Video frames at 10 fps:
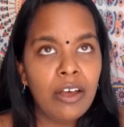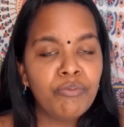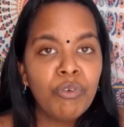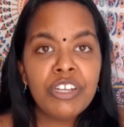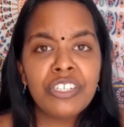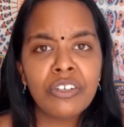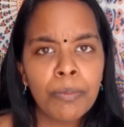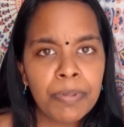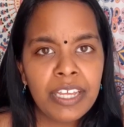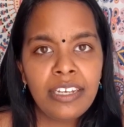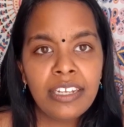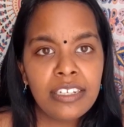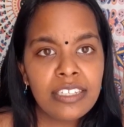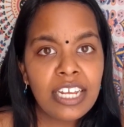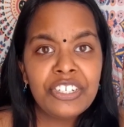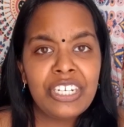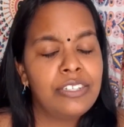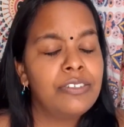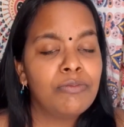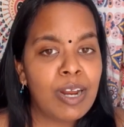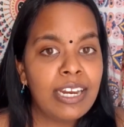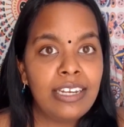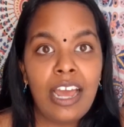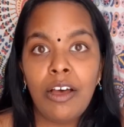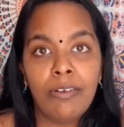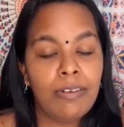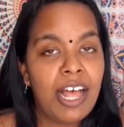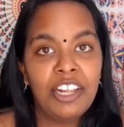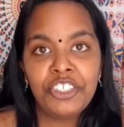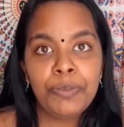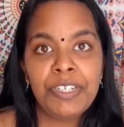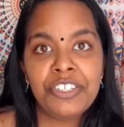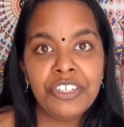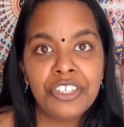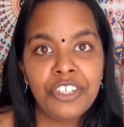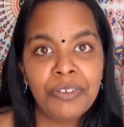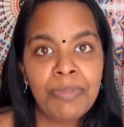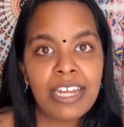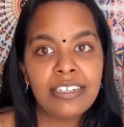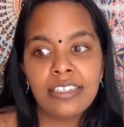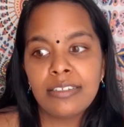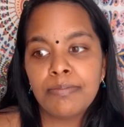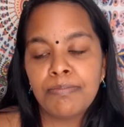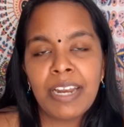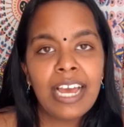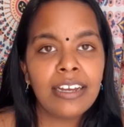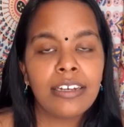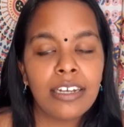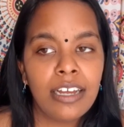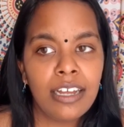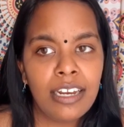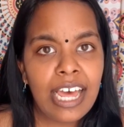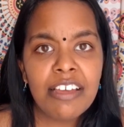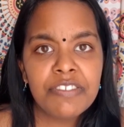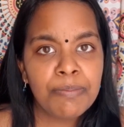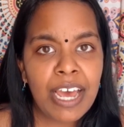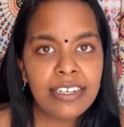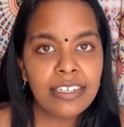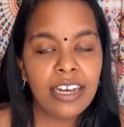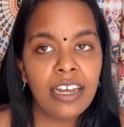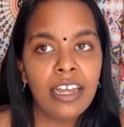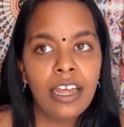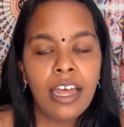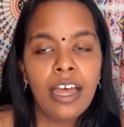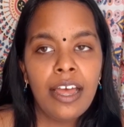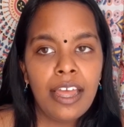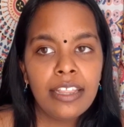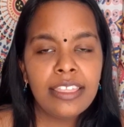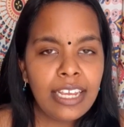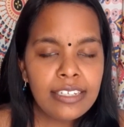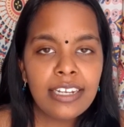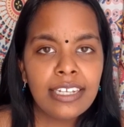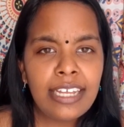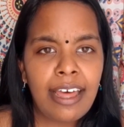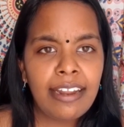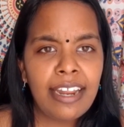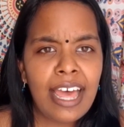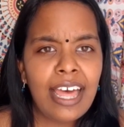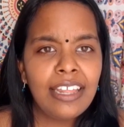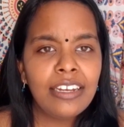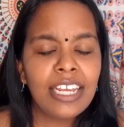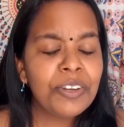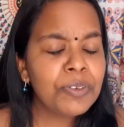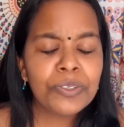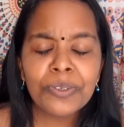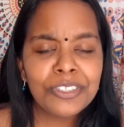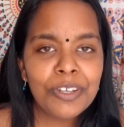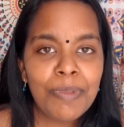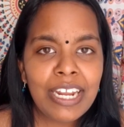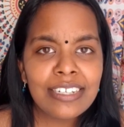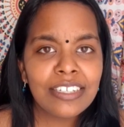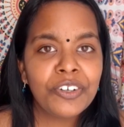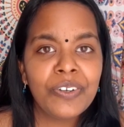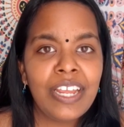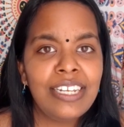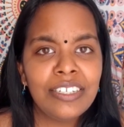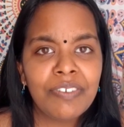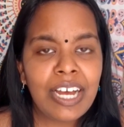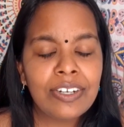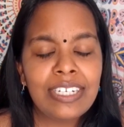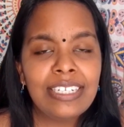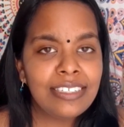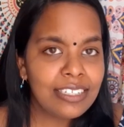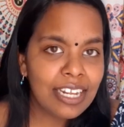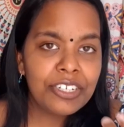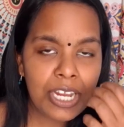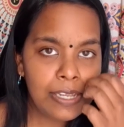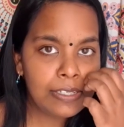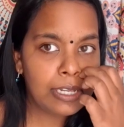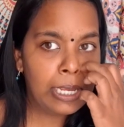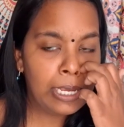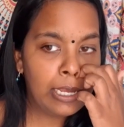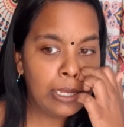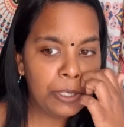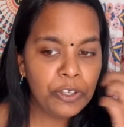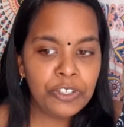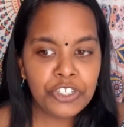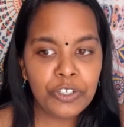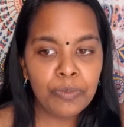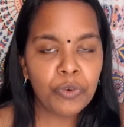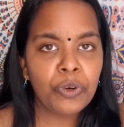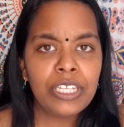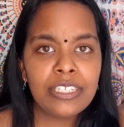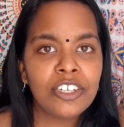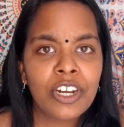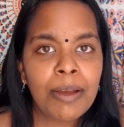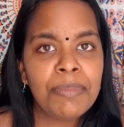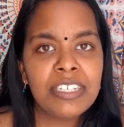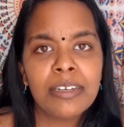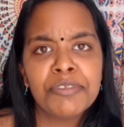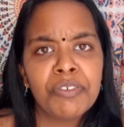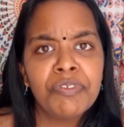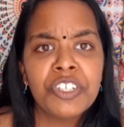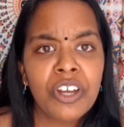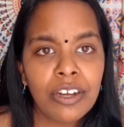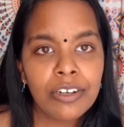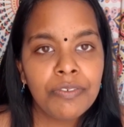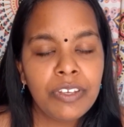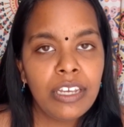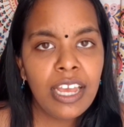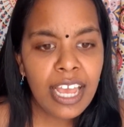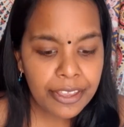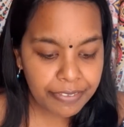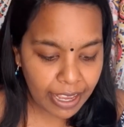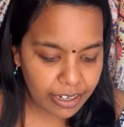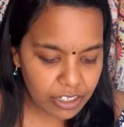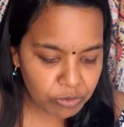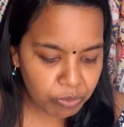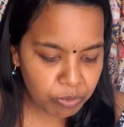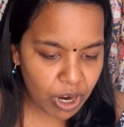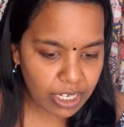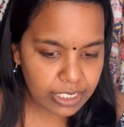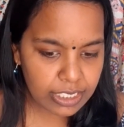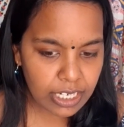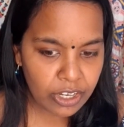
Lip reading: voicing your opinion, such as right now, LGBTQ matters, Black Lives Matter, things like that. And it was also made as a creative outlet, such as YouTube or Instagram in terms of photography. That is what